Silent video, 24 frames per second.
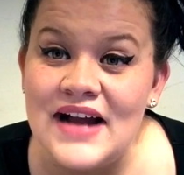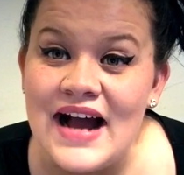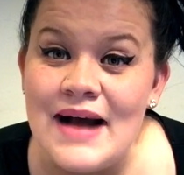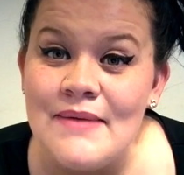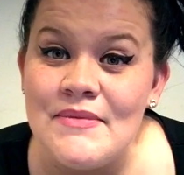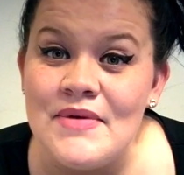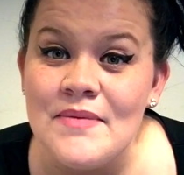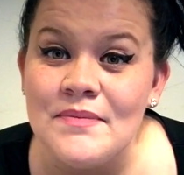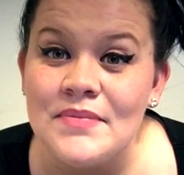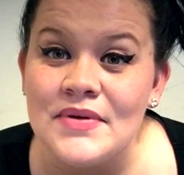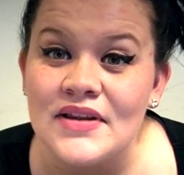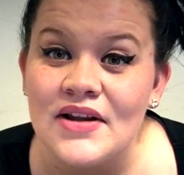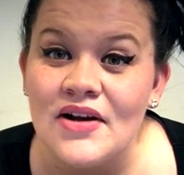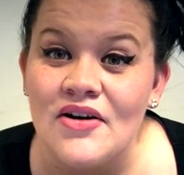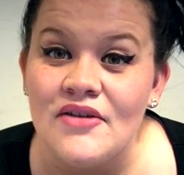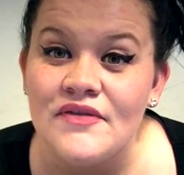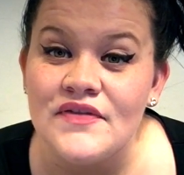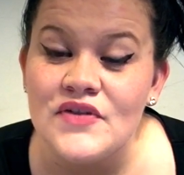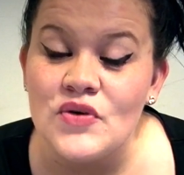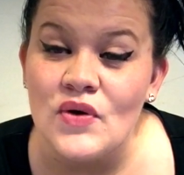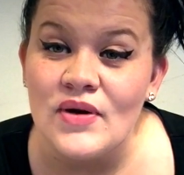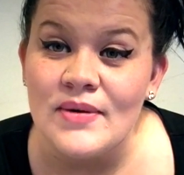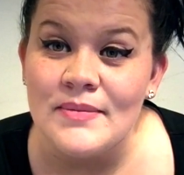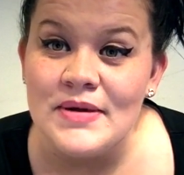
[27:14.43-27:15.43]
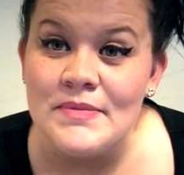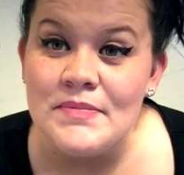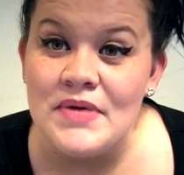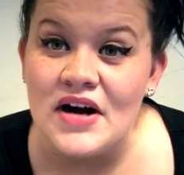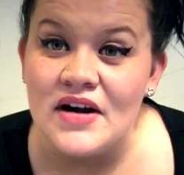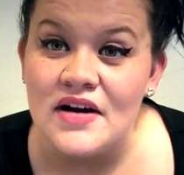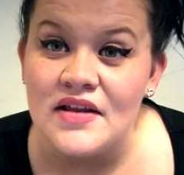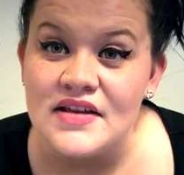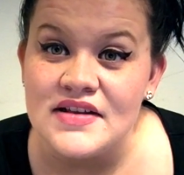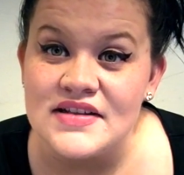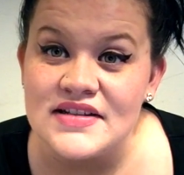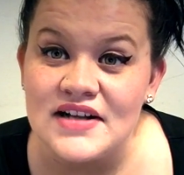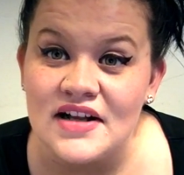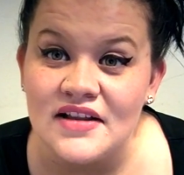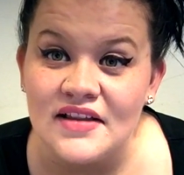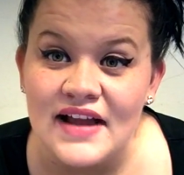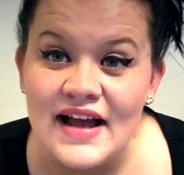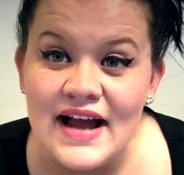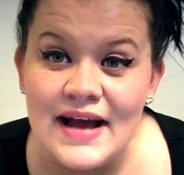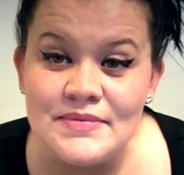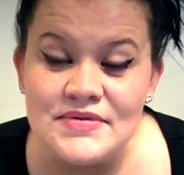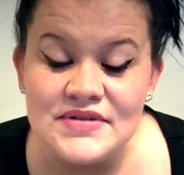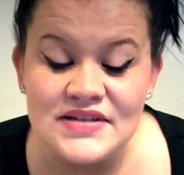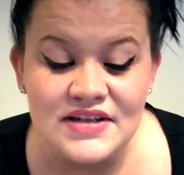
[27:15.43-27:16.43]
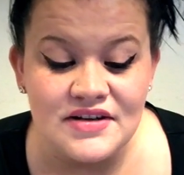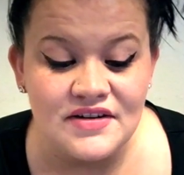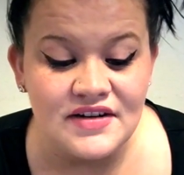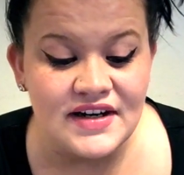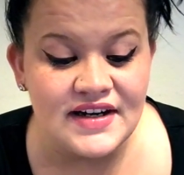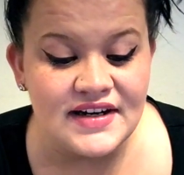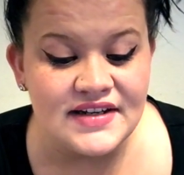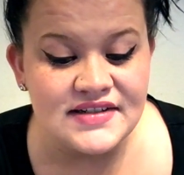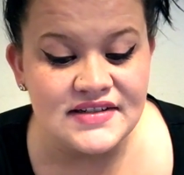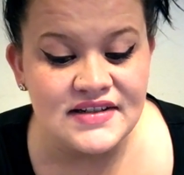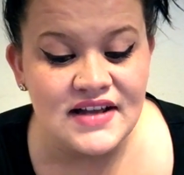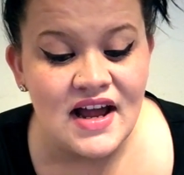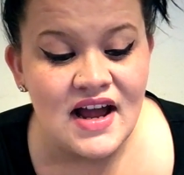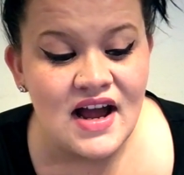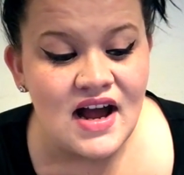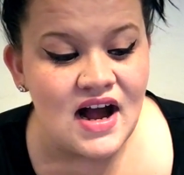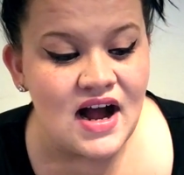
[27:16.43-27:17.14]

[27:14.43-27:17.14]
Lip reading: Comment below if you want to be part of this collab series.